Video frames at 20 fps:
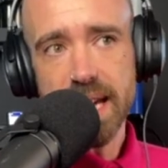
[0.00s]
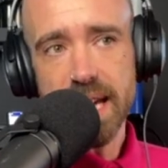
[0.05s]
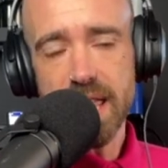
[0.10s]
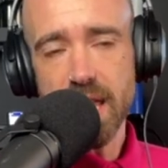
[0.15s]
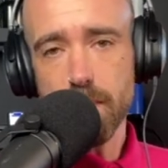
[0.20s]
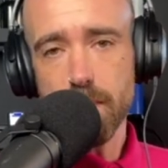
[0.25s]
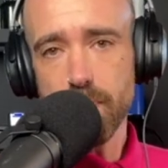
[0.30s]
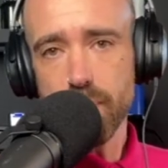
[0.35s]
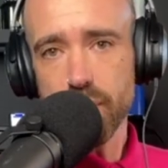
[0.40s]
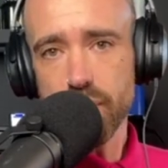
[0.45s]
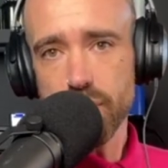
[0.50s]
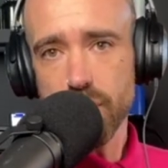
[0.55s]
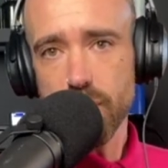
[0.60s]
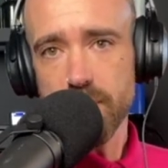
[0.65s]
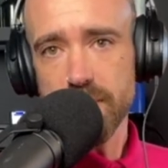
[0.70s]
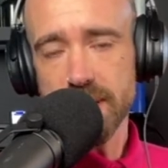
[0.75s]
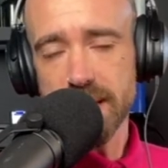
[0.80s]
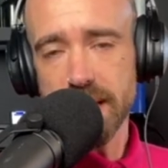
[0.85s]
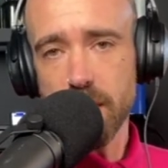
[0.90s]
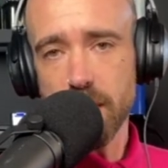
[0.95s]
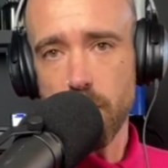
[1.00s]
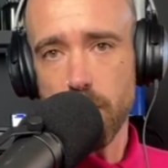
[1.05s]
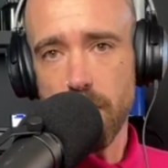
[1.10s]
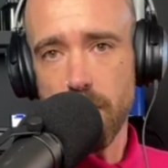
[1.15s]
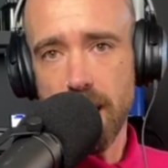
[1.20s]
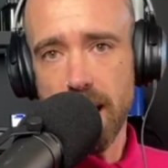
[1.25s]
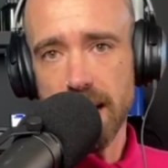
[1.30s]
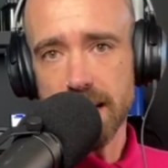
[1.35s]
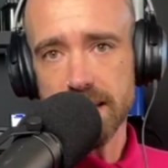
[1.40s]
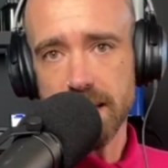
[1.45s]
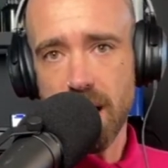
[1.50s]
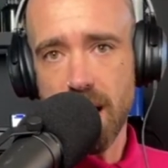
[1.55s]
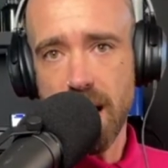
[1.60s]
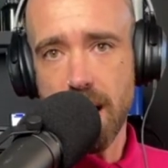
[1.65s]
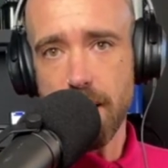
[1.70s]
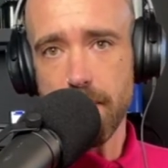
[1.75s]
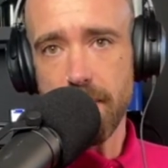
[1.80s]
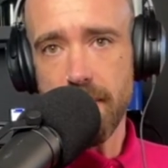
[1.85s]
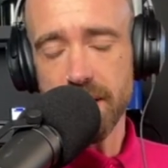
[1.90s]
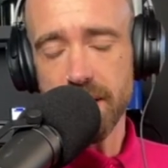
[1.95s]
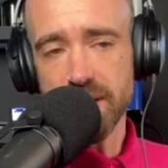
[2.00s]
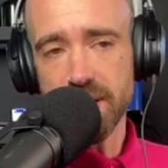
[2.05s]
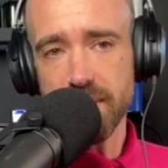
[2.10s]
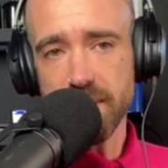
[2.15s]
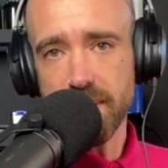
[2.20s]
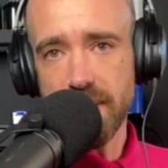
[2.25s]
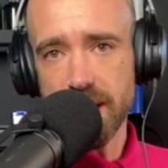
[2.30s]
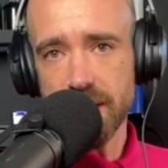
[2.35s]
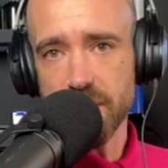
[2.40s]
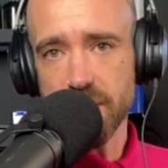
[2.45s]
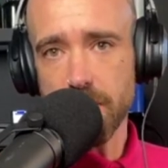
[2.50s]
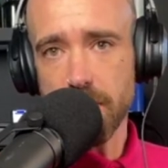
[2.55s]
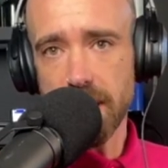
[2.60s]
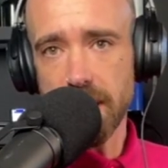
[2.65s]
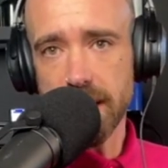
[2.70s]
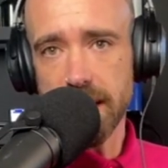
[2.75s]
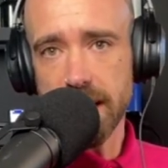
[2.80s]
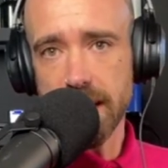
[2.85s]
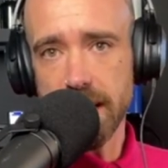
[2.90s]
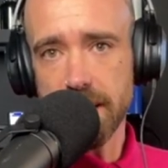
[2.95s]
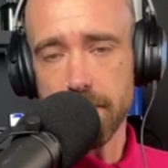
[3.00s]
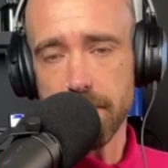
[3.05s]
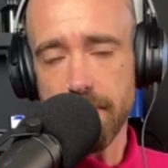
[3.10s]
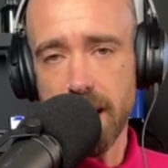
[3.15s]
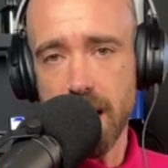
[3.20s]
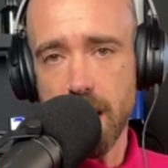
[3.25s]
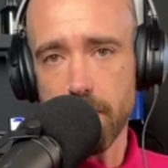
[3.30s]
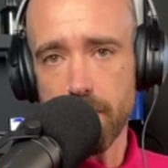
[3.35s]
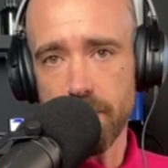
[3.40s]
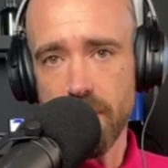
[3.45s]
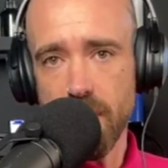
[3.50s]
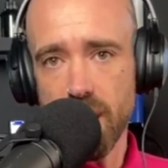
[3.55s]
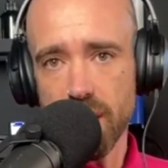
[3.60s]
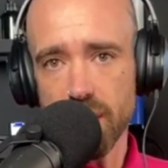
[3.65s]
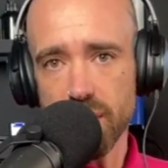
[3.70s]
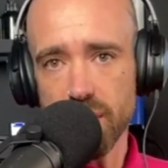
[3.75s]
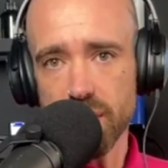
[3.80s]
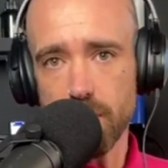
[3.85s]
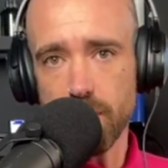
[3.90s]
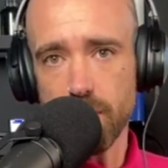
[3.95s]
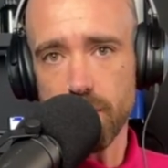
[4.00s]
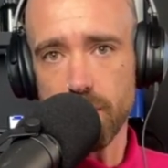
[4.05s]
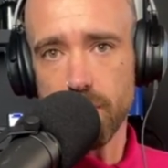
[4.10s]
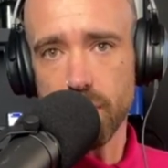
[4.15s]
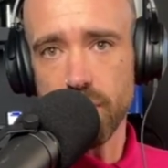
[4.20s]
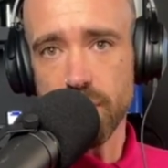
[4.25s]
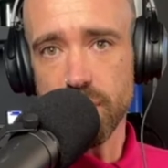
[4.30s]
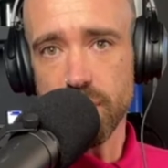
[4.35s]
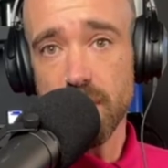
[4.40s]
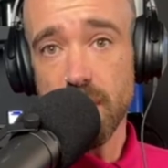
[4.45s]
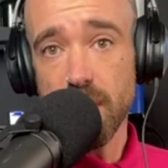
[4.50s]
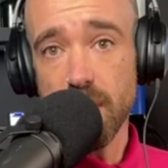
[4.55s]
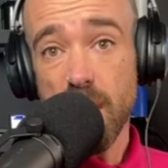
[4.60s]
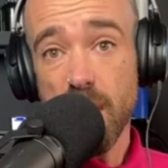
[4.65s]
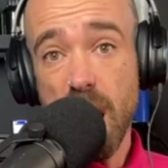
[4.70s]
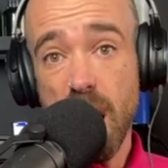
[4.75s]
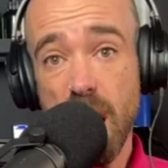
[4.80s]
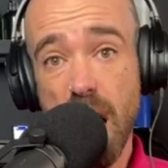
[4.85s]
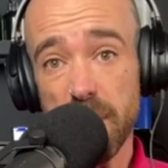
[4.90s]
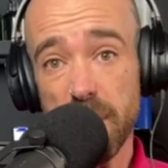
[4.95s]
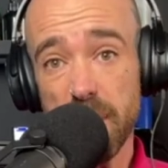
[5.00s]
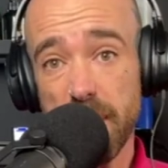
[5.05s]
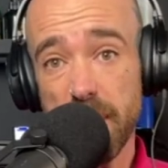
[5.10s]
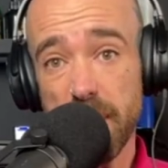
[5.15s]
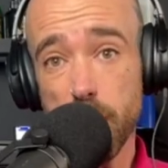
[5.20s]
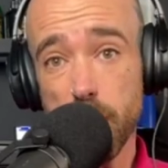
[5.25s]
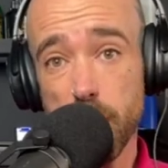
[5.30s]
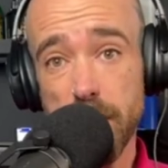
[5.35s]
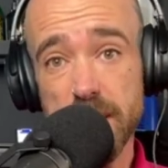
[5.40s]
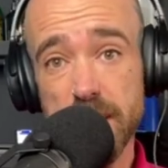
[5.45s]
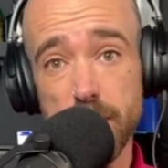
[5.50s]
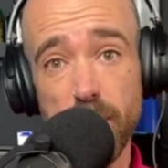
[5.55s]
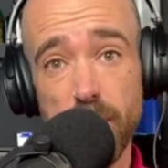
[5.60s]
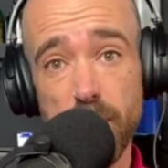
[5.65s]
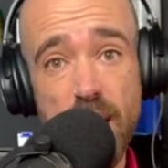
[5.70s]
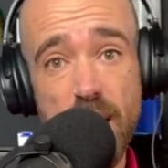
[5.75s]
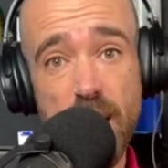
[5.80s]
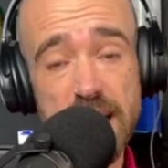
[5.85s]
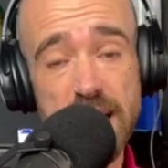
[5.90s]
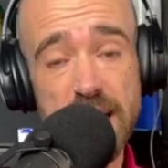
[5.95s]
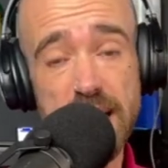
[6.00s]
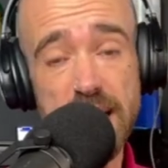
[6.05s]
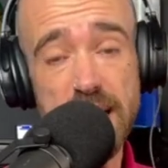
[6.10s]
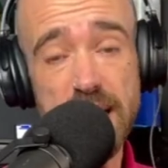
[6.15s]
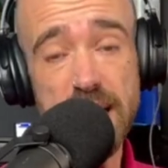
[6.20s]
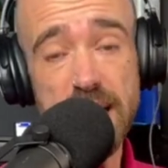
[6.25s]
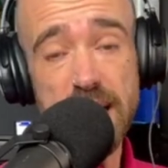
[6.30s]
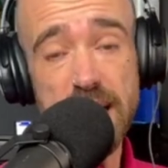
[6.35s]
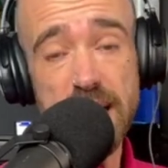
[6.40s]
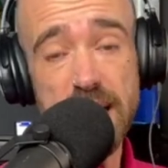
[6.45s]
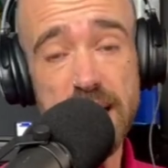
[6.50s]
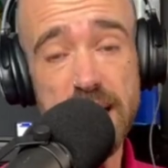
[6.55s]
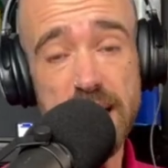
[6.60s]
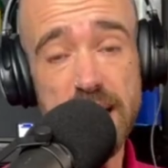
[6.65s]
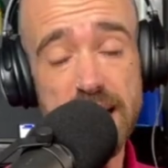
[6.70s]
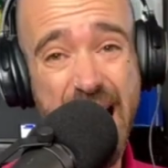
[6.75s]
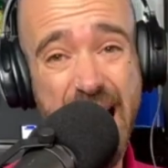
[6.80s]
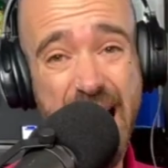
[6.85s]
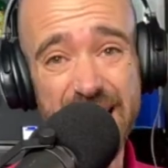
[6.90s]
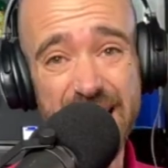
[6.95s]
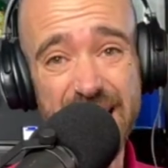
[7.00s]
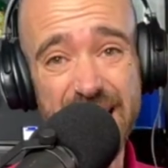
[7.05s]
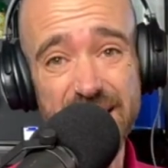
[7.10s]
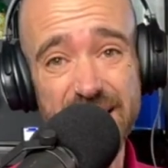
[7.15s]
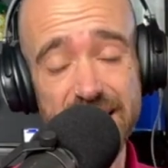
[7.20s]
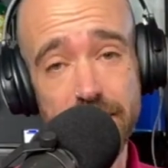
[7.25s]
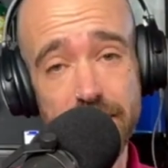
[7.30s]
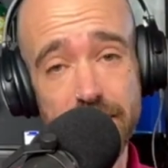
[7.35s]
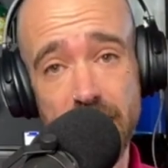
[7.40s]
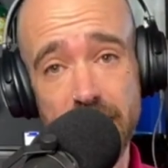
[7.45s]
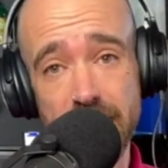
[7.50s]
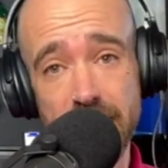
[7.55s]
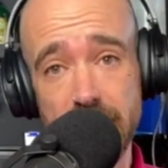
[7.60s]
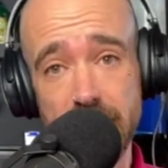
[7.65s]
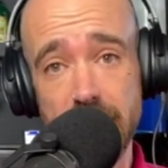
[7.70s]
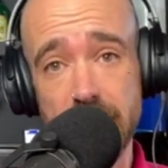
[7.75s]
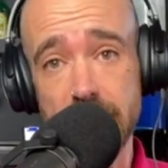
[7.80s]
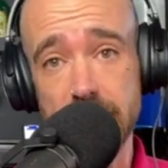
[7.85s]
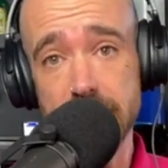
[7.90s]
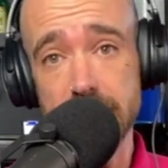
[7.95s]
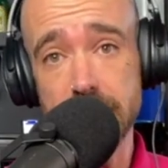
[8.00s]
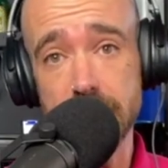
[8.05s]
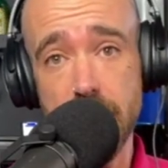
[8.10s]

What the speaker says: them produced single by a time, and just invest your money in better production, because I think you'll be surprised how affordable it actually fucking is.